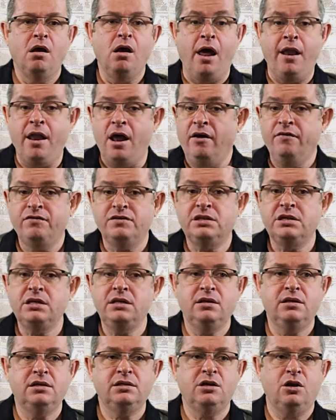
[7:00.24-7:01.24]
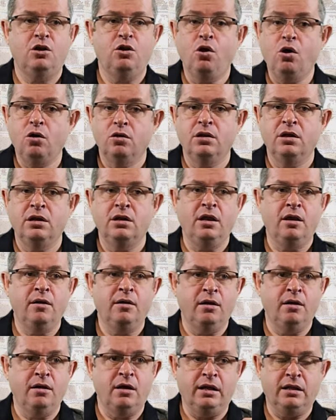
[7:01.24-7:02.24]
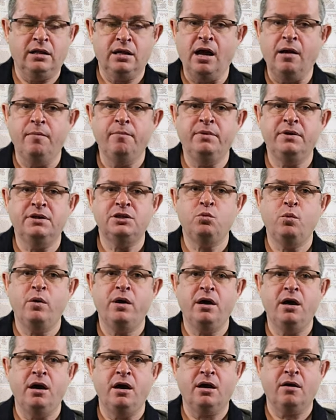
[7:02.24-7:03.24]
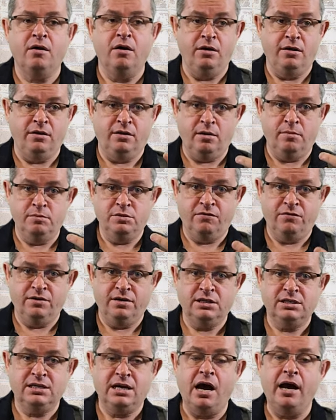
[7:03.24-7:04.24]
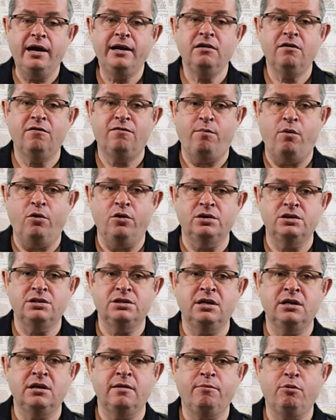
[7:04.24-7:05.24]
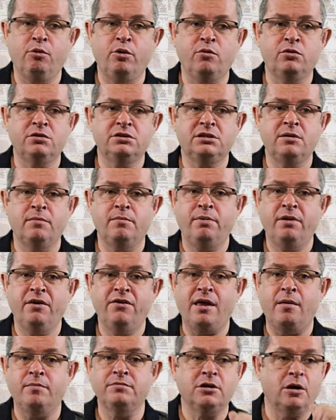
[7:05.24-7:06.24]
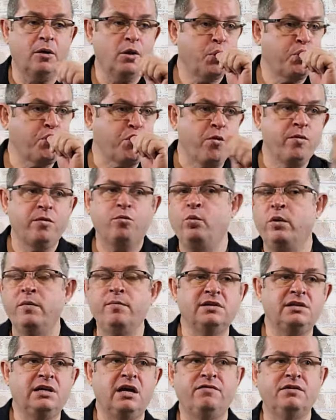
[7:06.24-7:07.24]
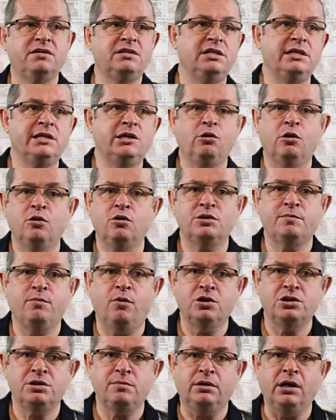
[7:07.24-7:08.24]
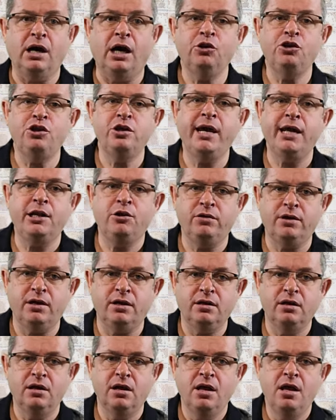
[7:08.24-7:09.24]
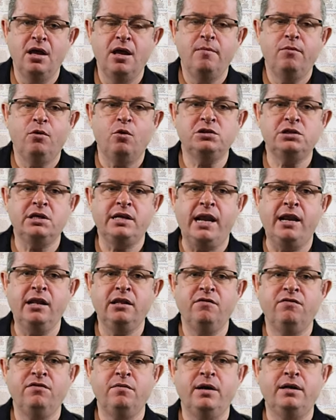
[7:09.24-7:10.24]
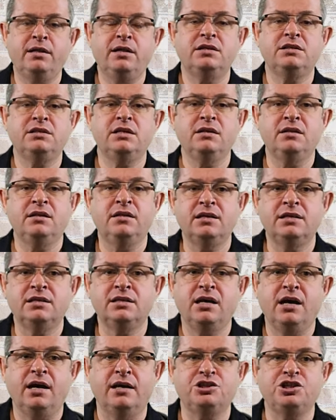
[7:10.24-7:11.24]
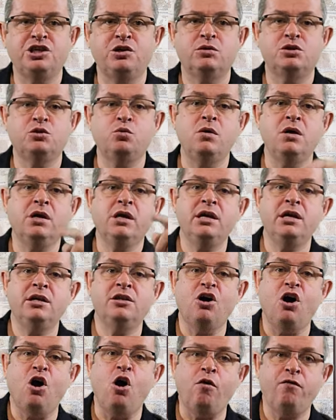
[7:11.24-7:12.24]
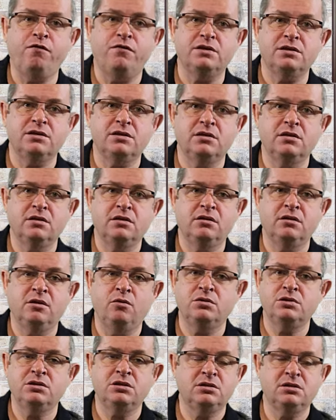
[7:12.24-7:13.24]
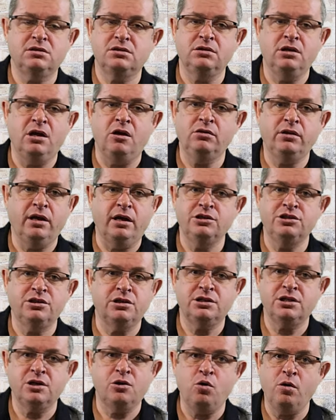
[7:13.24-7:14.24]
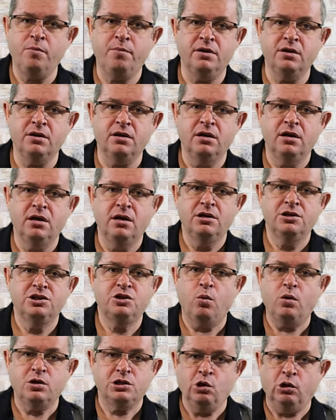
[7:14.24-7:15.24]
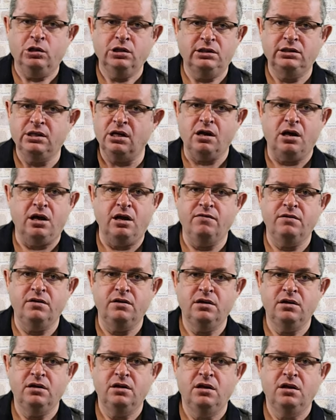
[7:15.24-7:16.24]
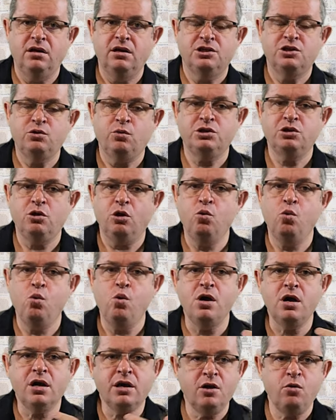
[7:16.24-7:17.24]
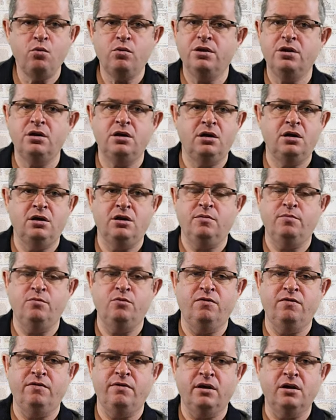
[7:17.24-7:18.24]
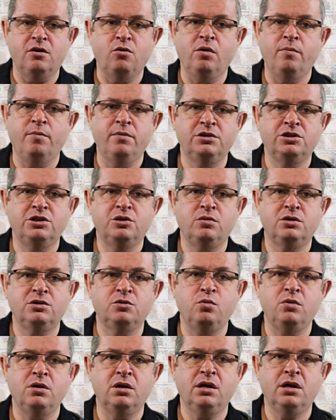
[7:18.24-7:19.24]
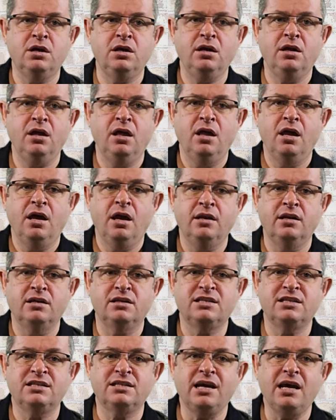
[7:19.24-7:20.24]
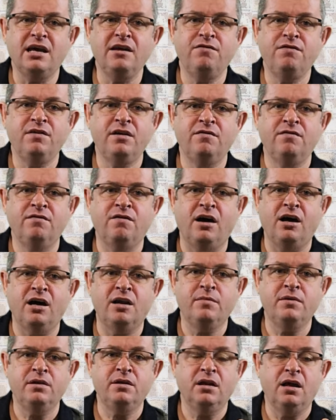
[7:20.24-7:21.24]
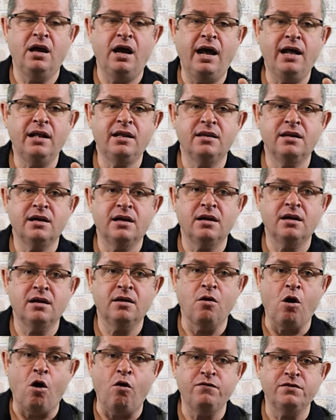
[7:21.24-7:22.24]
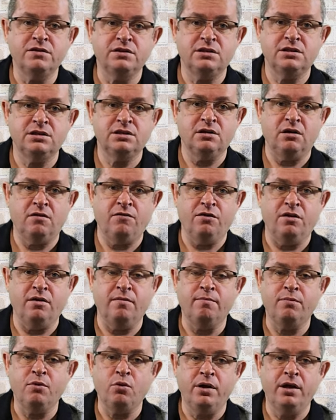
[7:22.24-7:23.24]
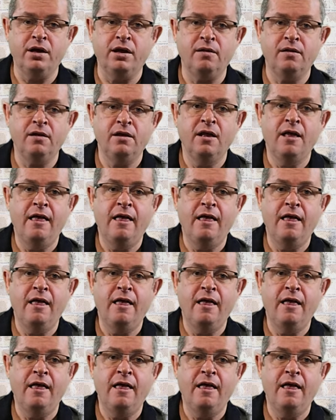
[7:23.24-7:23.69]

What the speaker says: and I've seen this a lot in at companies where in terms of this kind of policy, an employer will simply thumbs up, we must have a zero tolerance policy. But how did you get to that? Because the reality of the matter is, in this case, she was working in the office. There was no dangerous equipment. She was not a driver. She was not working with the earth moving equipment. She was working in a safe environment at the offices of the employer.